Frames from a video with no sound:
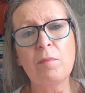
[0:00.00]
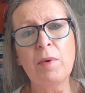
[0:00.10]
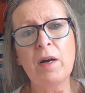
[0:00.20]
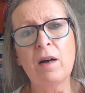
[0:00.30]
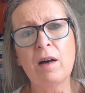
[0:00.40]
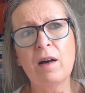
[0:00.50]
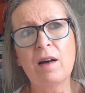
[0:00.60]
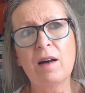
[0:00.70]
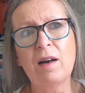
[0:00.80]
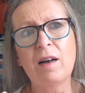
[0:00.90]
But
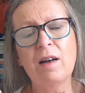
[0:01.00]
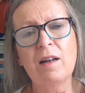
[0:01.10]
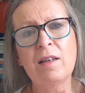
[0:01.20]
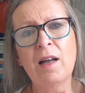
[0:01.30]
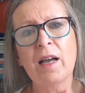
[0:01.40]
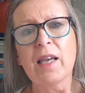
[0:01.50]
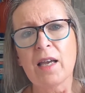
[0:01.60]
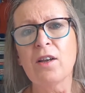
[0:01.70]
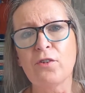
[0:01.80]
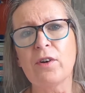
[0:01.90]
like
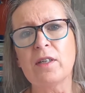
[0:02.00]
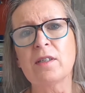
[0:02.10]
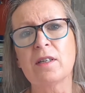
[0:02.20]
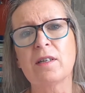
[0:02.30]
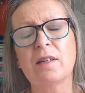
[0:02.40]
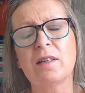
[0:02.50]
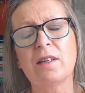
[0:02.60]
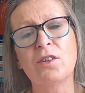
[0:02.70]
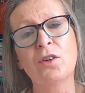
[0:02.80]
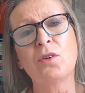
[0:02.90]
Ingrid,
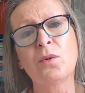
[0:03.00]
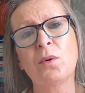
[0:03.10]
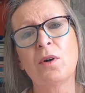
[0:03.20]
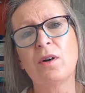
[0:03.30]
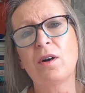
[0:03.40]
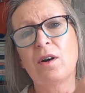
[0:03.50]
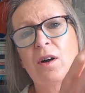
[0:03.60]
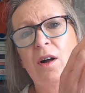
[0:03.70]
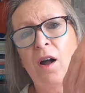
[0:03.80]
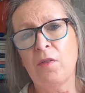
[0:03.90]
you're
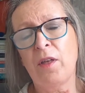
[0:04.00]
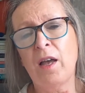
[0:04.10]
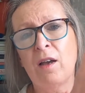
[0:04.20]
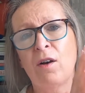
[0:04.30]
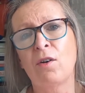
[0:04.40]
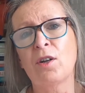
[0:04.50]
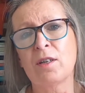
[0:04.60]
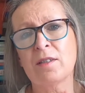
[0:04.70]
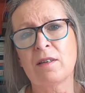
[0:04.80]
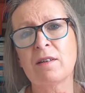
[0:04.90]
there on
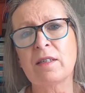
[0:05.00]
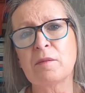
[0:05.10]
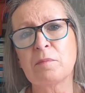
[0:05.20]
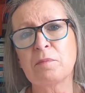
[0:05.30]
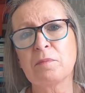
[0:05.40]
her side.